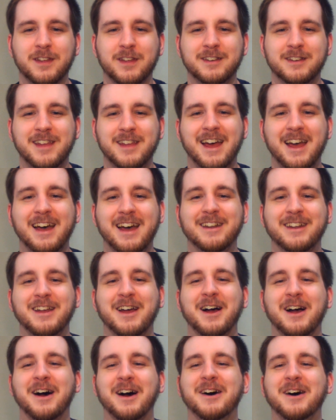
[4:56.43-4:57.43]
Dad.
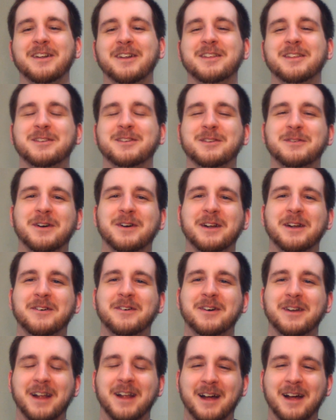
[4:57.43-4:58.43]
Oh, this is what I
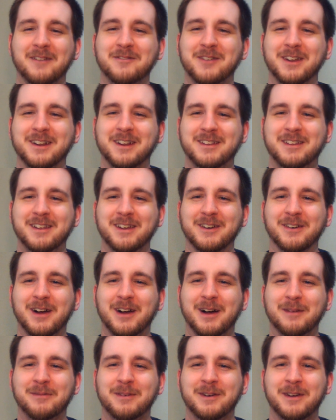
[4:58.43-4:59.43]
wanted. I'm going to tear
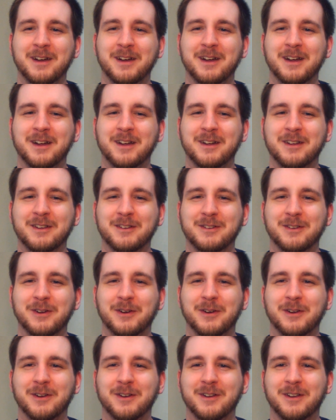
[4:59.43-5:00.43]
up. T
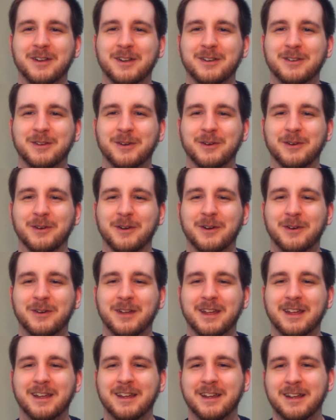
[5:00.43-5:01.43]

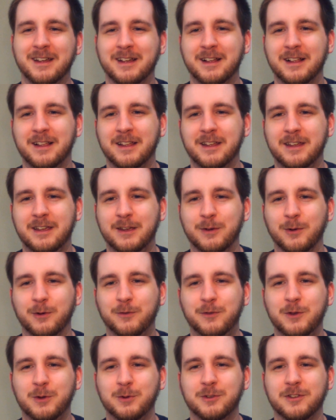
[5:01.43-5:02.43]
Todoroki. He
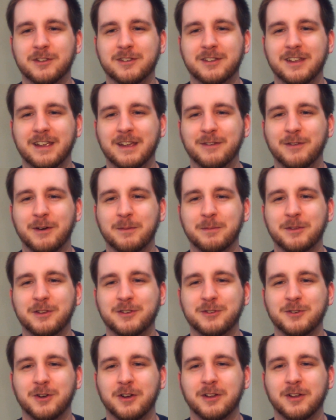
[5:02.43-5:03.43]
refuses to give up the
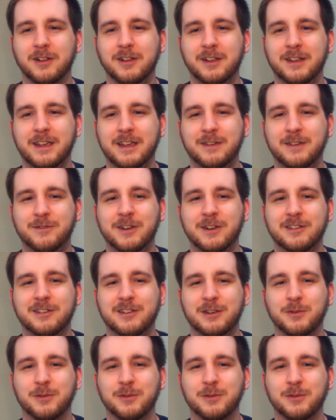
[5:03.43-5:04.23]
struggle, even as he